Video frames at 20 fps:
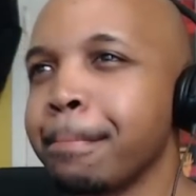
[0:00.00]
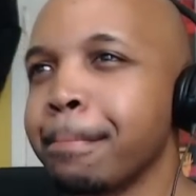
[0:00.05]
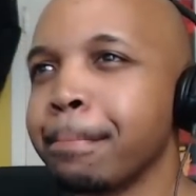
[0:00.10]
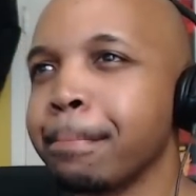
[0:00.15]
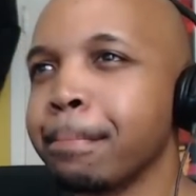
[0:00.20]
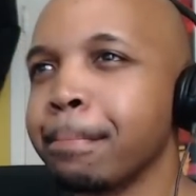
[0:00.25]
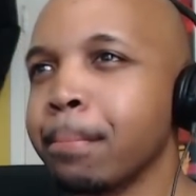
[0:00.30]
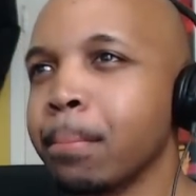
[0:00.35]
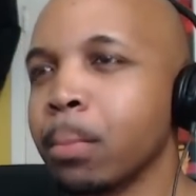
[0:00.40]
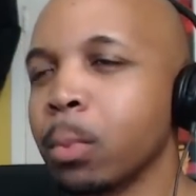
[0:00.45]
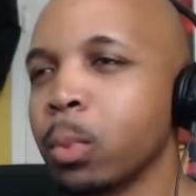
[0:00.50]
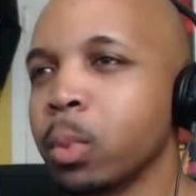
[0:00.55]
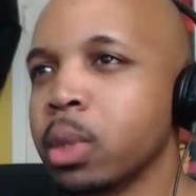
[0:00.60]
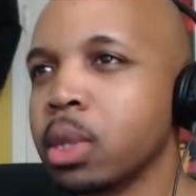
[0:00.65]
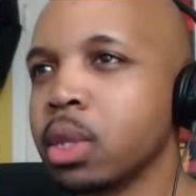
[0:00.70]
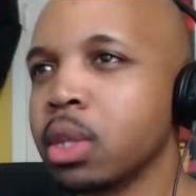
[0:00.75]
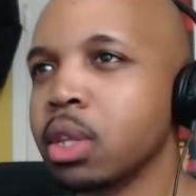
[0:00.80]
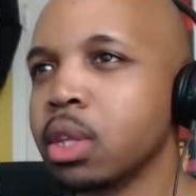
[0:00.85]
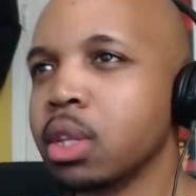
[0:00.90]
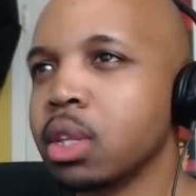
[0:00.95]

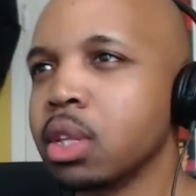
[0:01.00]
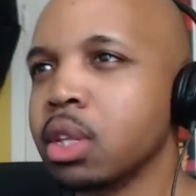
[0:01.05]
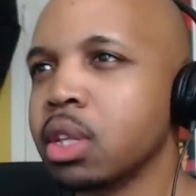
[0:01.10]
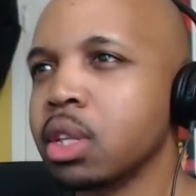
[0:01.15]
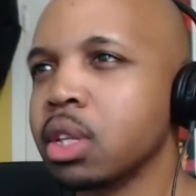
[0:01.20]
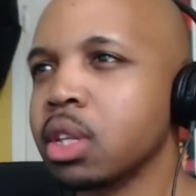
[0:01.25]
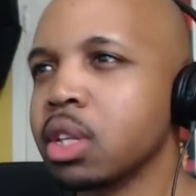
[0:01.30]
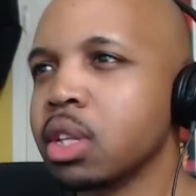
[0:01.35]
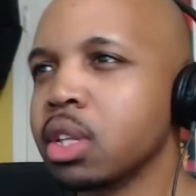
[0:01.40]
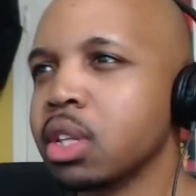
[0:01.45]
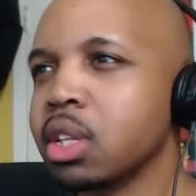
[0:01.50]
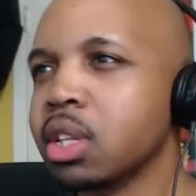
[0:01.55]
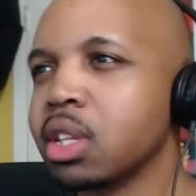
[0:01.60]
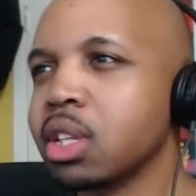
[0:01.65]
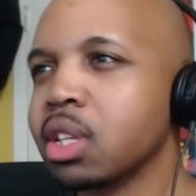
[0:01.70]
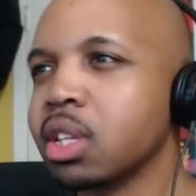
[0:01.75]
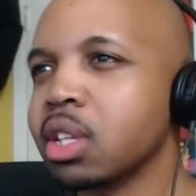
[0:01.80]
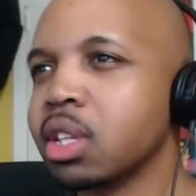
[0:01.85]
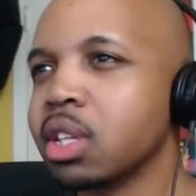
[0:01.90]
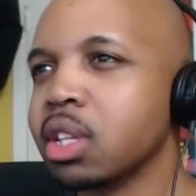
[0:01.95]

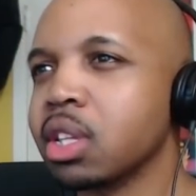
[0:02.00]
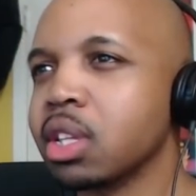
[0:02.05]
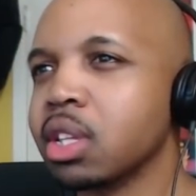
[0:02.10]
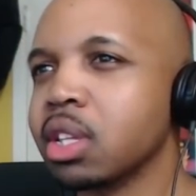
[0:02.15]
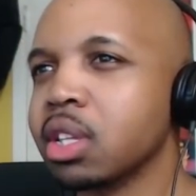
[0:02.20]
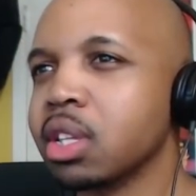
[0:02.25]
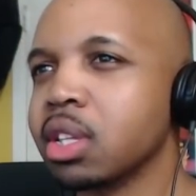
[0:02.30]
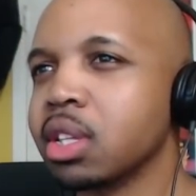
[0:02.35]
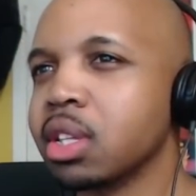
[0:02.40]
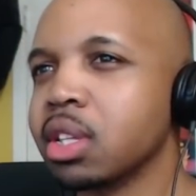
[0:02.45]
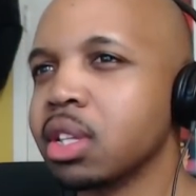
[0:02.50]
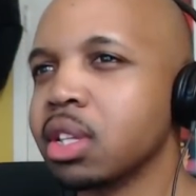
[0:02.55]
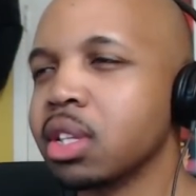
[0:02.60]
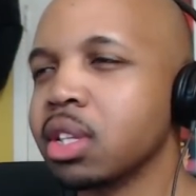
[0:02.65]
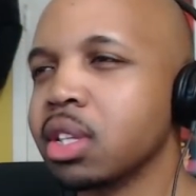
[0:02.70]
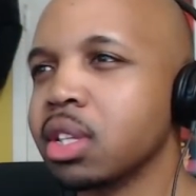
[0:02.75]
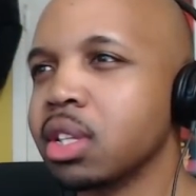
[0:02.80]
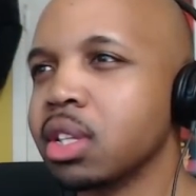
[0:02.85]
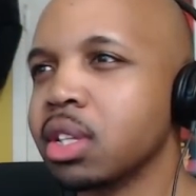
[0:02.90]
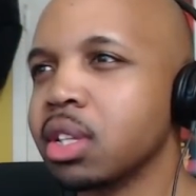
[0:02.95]

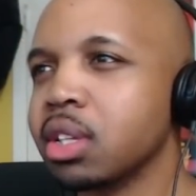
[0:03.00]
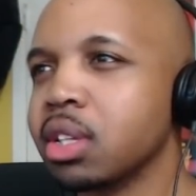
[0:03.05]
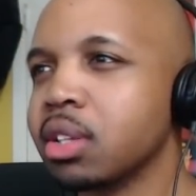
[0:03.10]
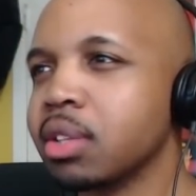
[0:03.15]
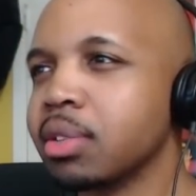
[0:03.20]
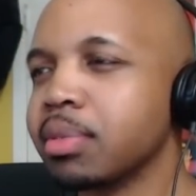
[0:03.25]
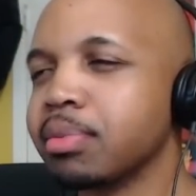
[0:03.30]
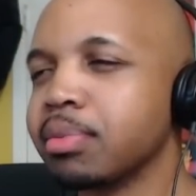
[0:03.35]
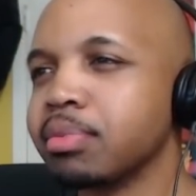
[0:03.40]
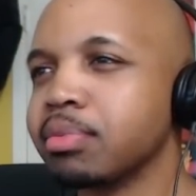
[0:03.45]
[no speech]